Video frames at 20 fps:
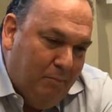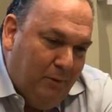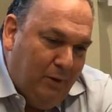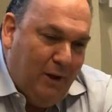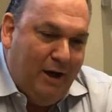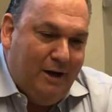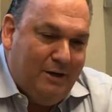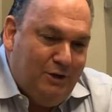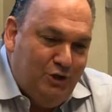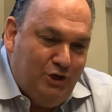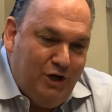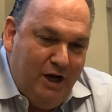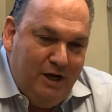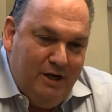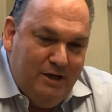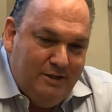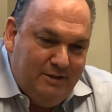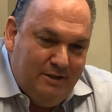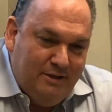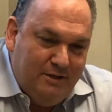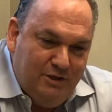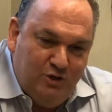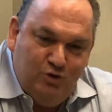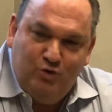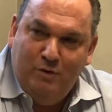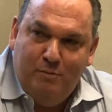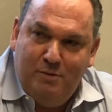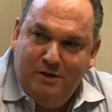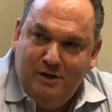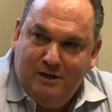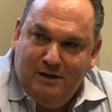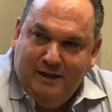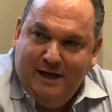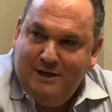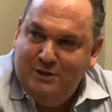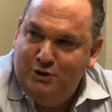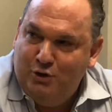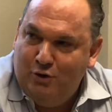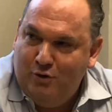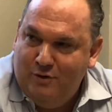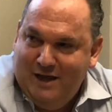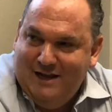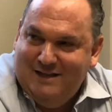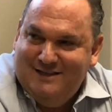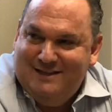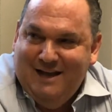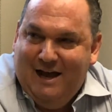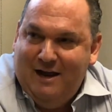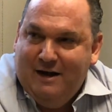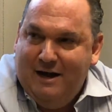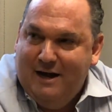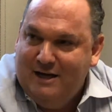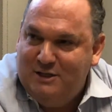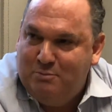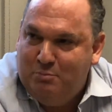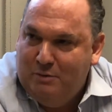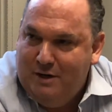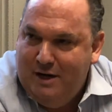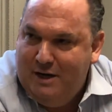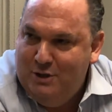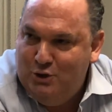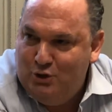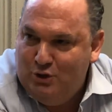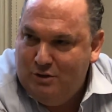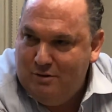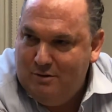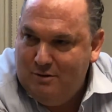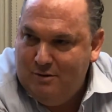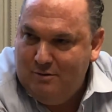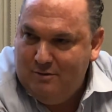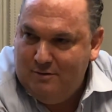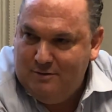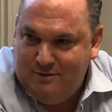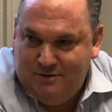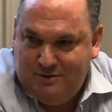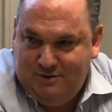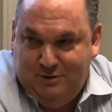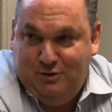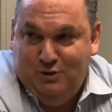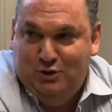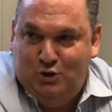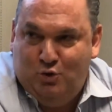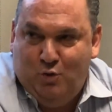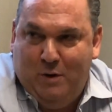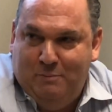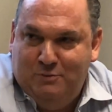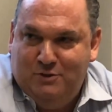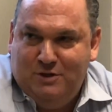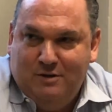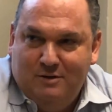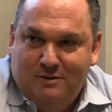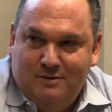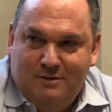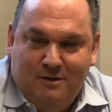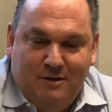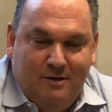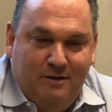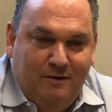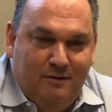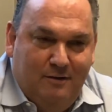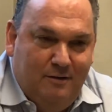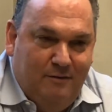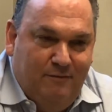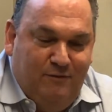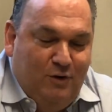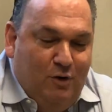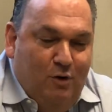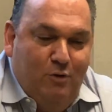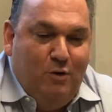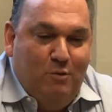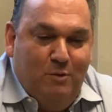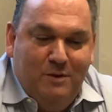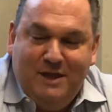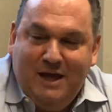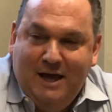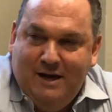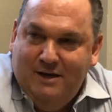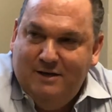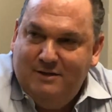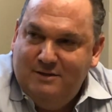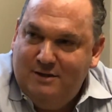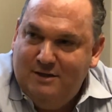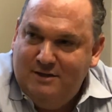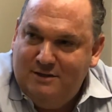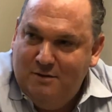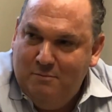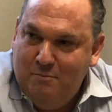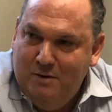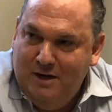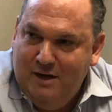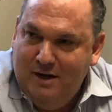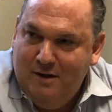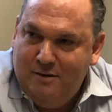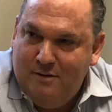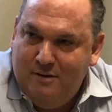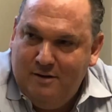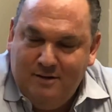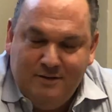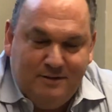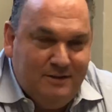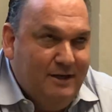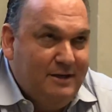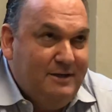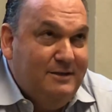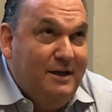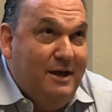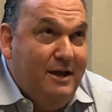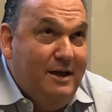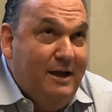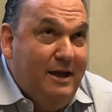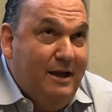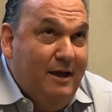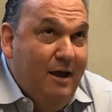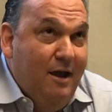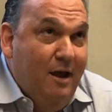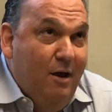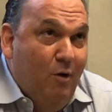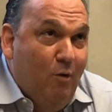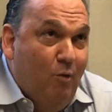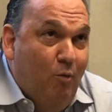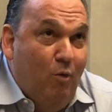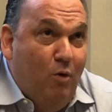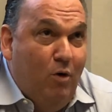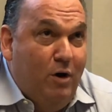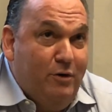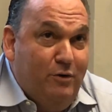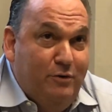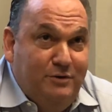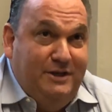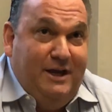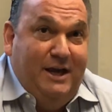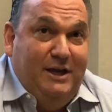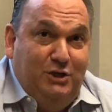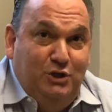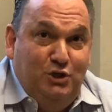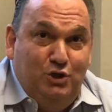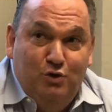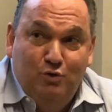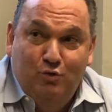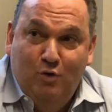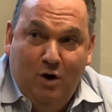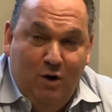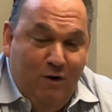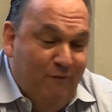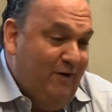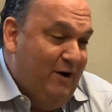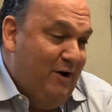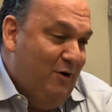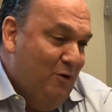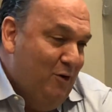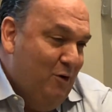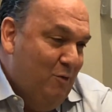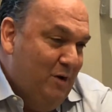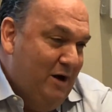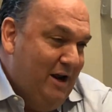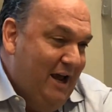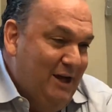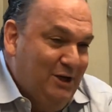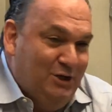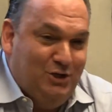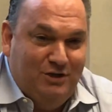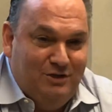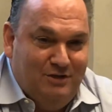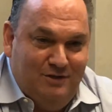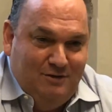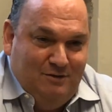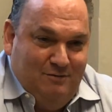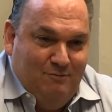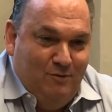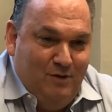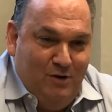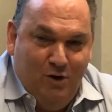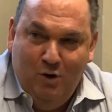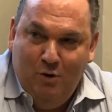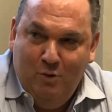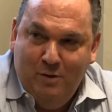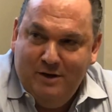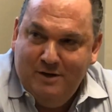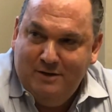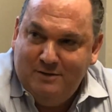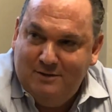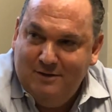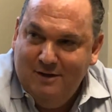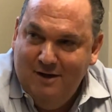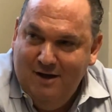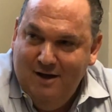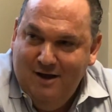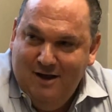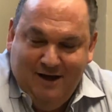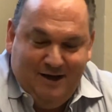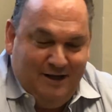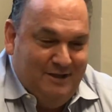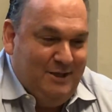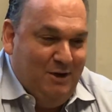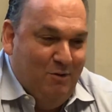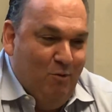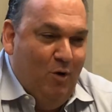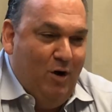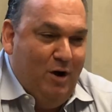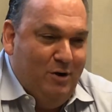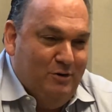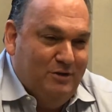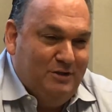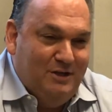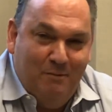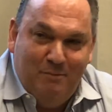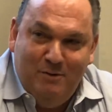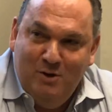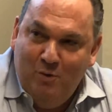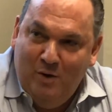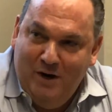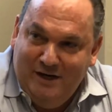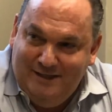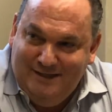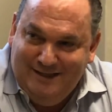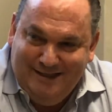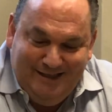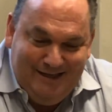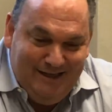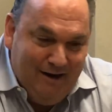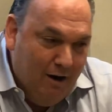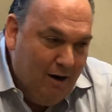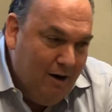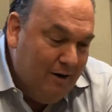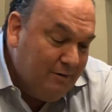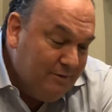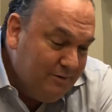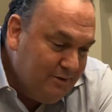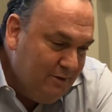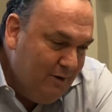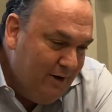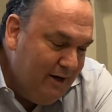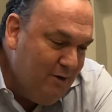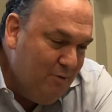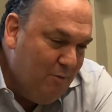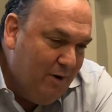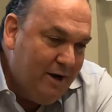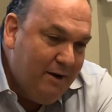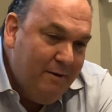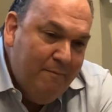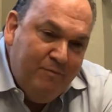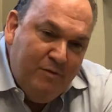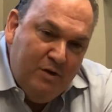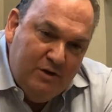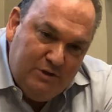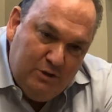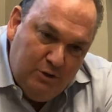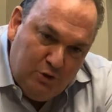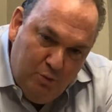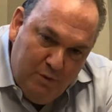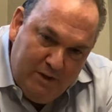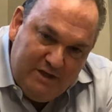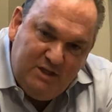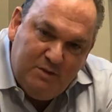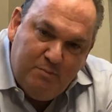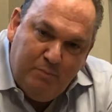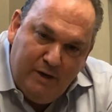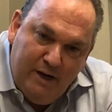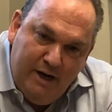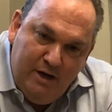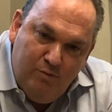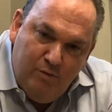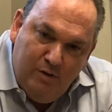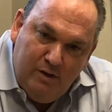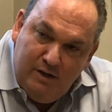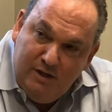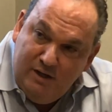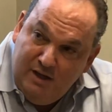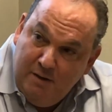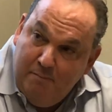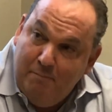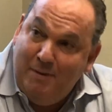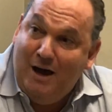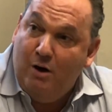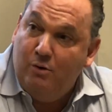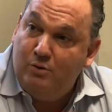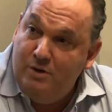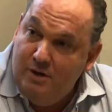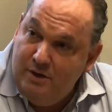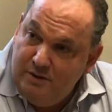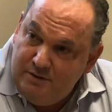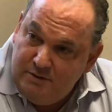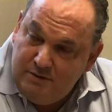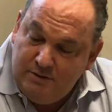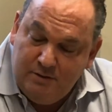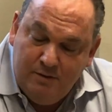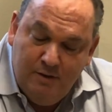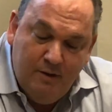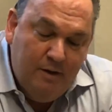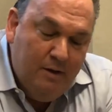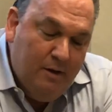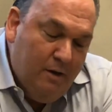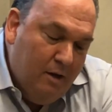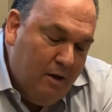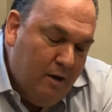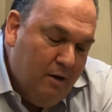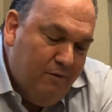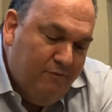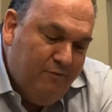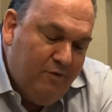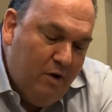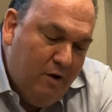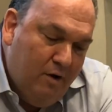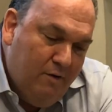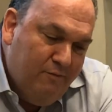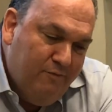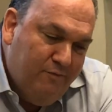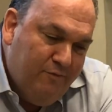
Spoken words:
blockchain is a distributed ledger, that's not an explanation. It's just a description. It's like, if you don't know what that is, it doesn't mean anything. It's like saying water is H2O. If I don't know what H is and what O is, you can say water is WATER. So anyway, so to explain really the aboutness of